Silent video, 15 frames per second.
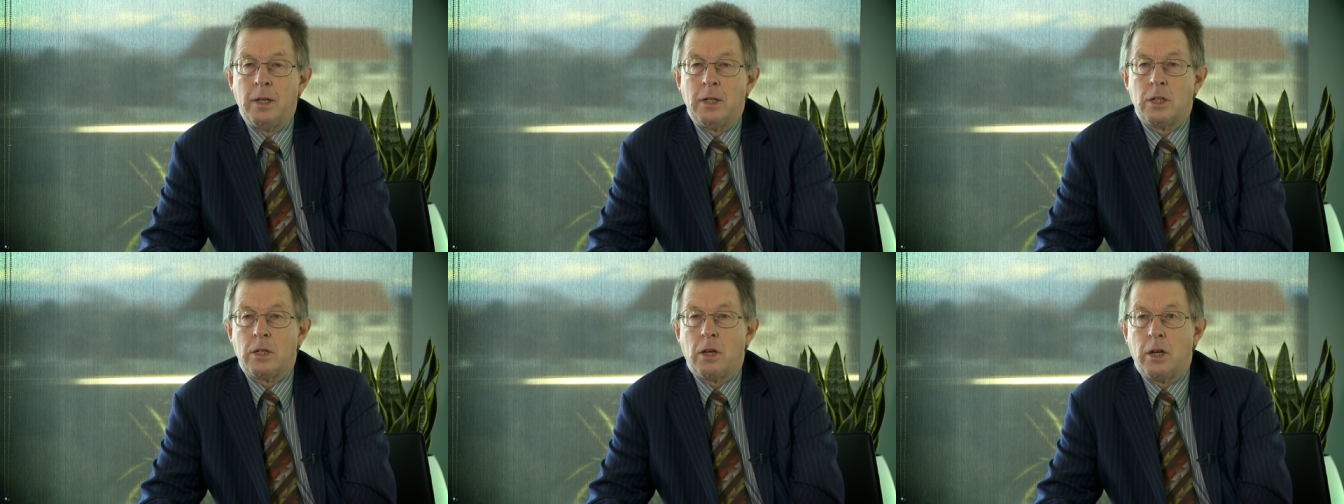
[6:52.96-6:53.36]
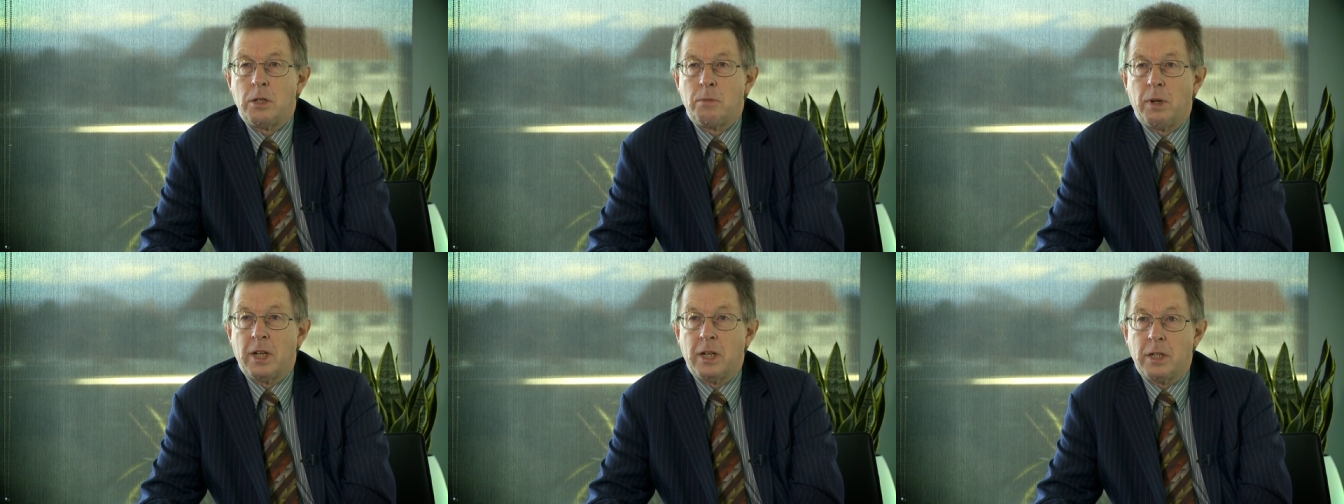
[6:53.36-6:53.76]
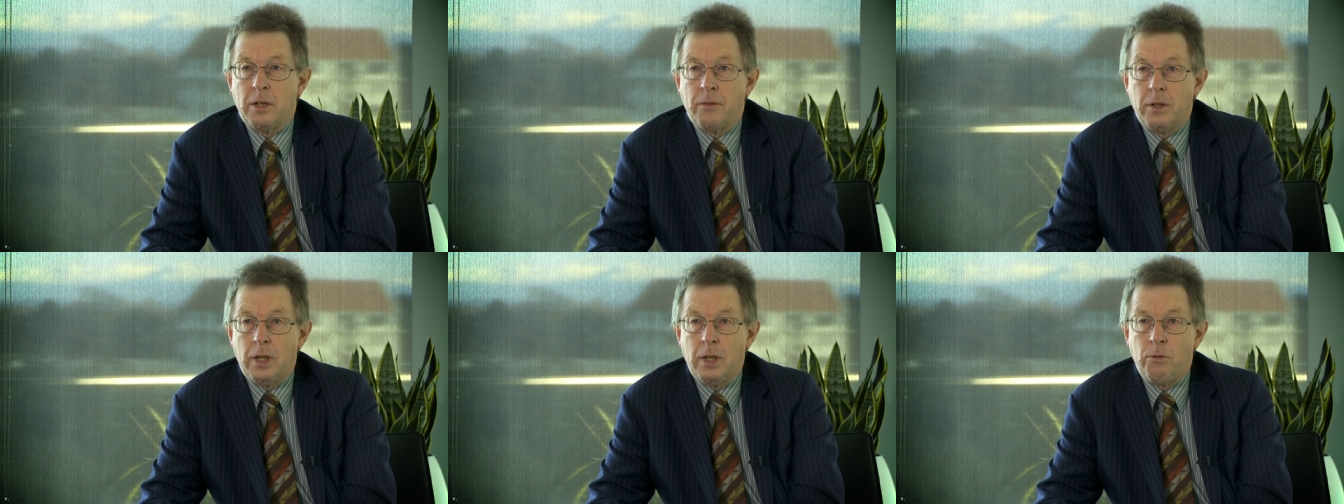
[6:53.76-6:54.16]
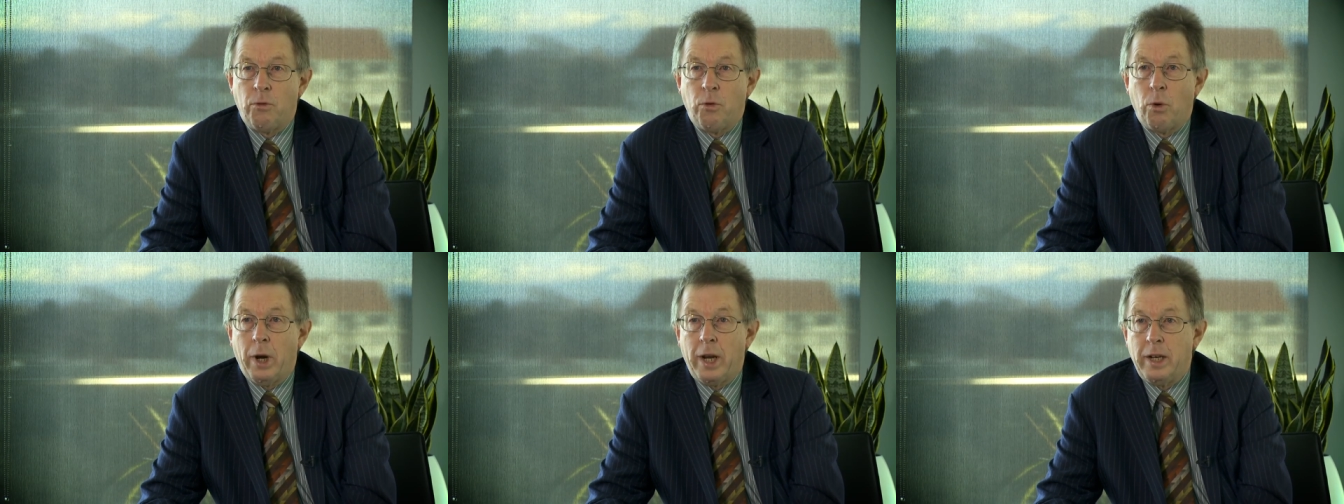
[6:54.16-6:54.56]
seismic activity
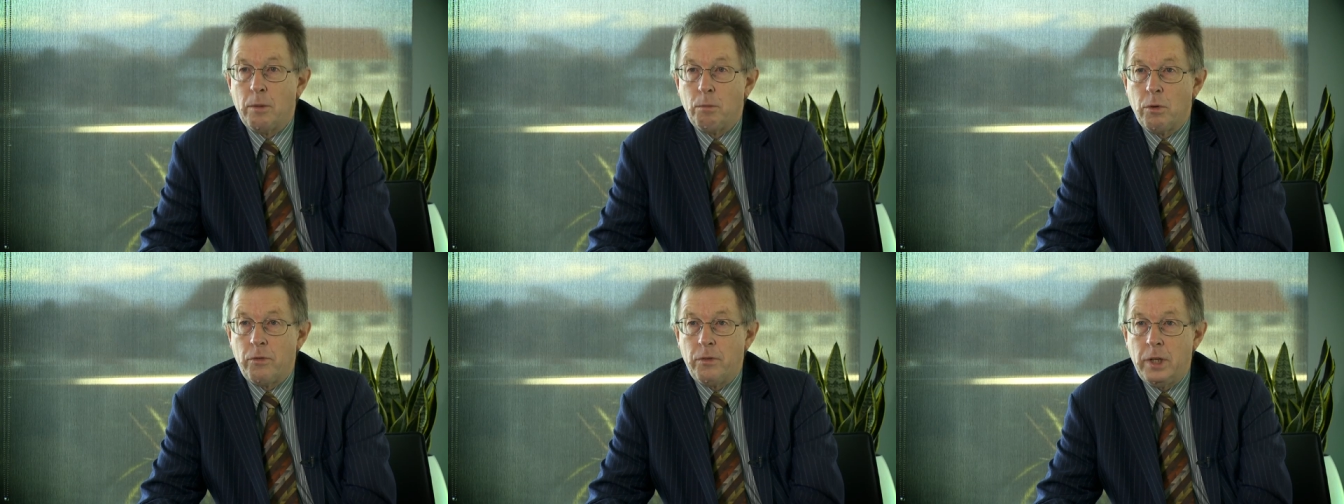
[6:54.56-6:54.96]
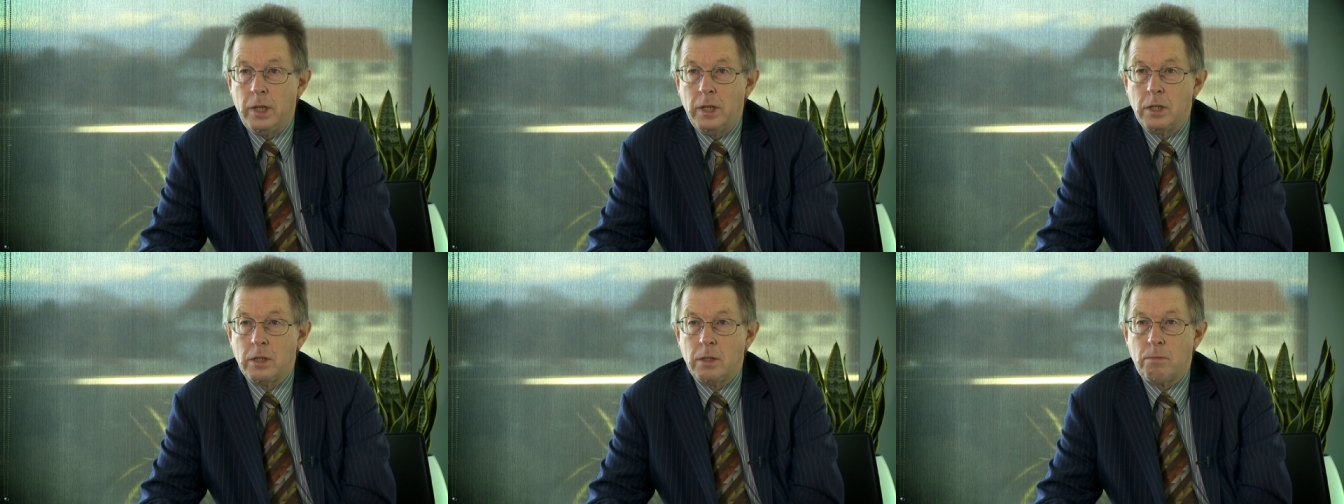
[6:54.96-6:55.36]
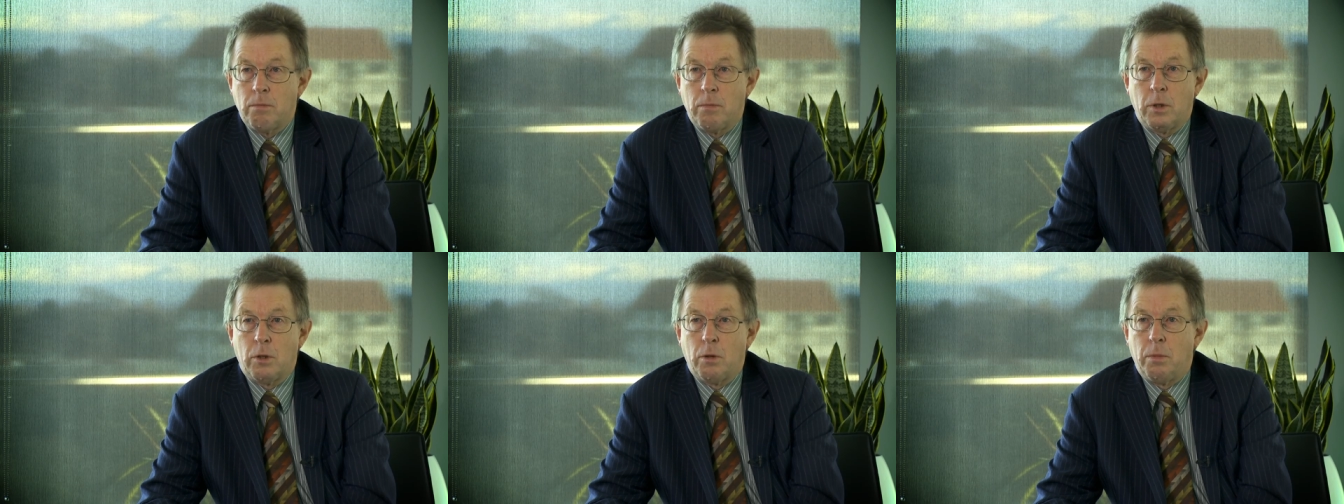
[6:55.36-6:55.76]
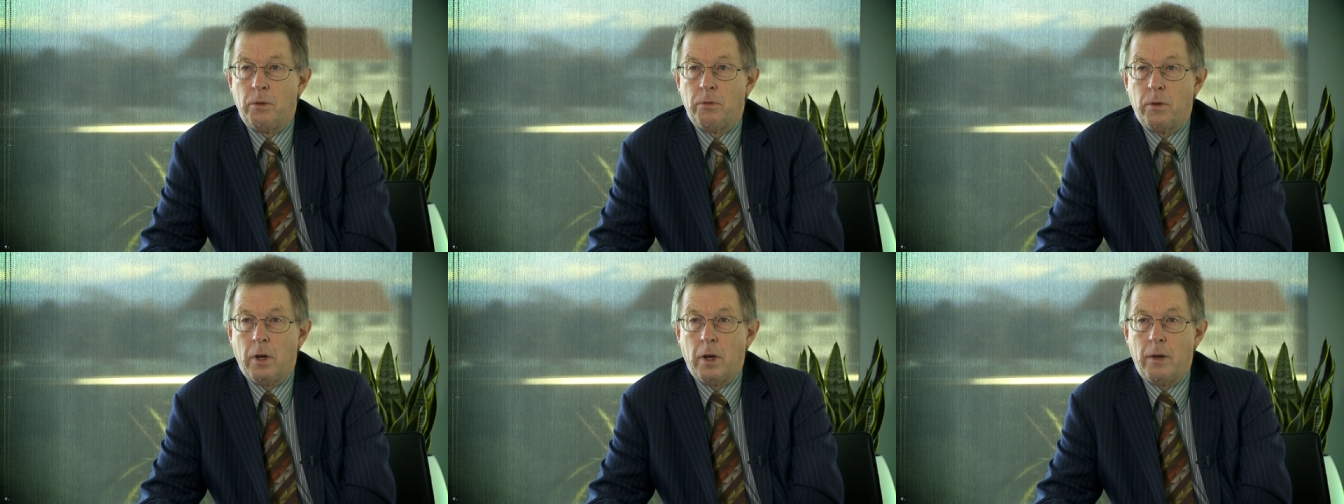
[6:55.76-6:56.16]
for a number of years, could be
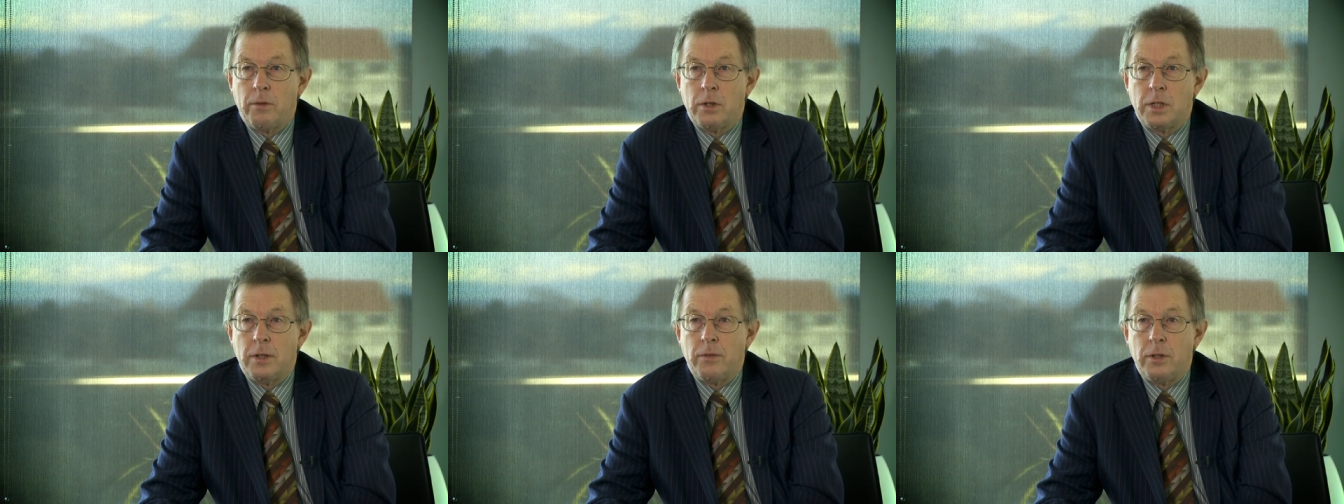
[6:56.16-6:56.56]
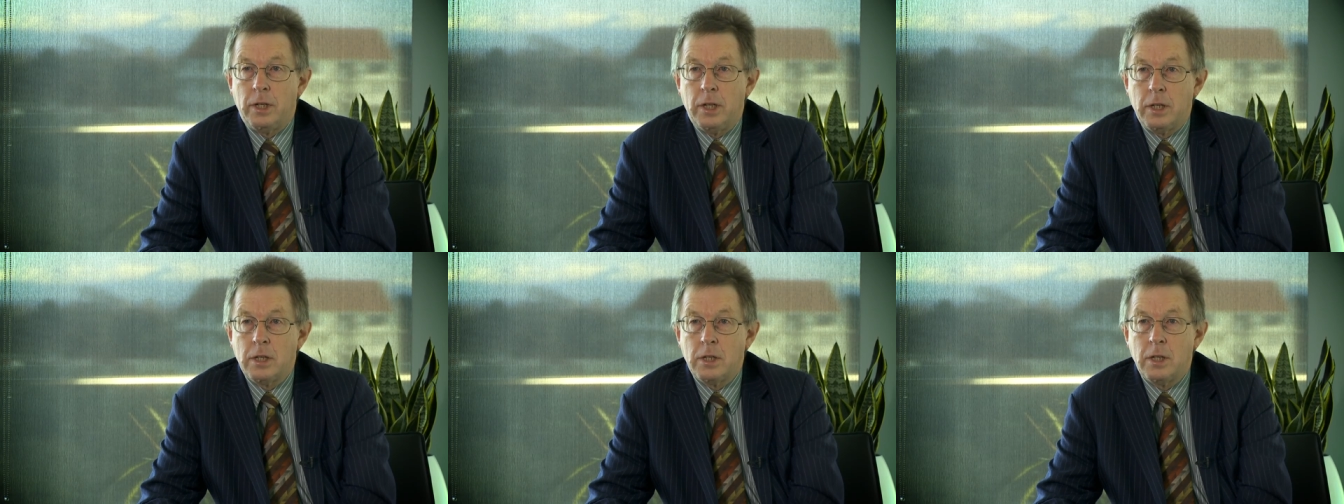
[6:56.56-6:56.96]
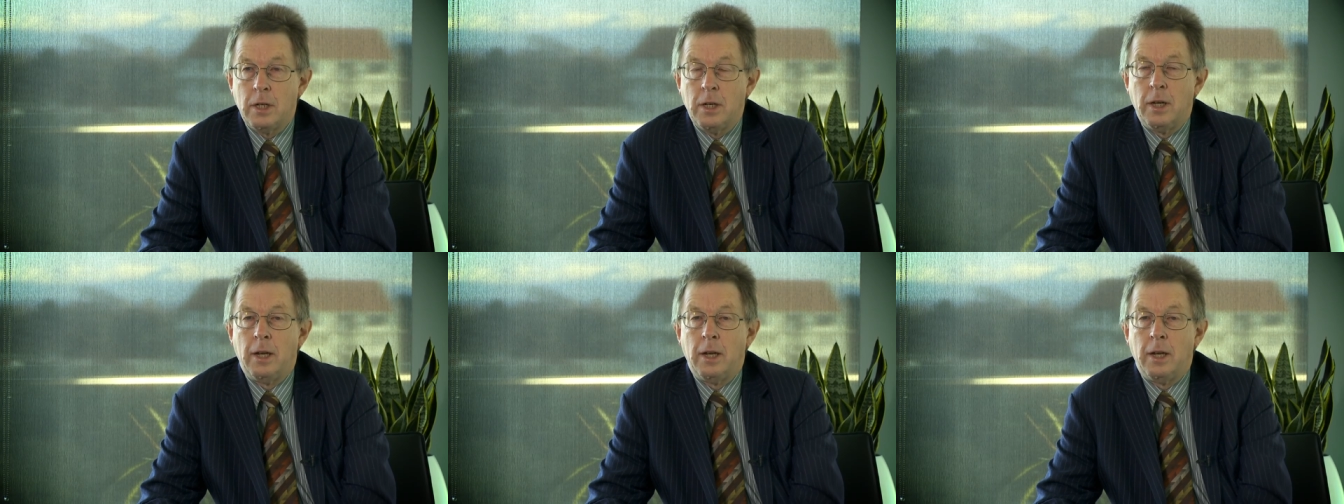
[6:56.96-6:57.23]
five to seven years,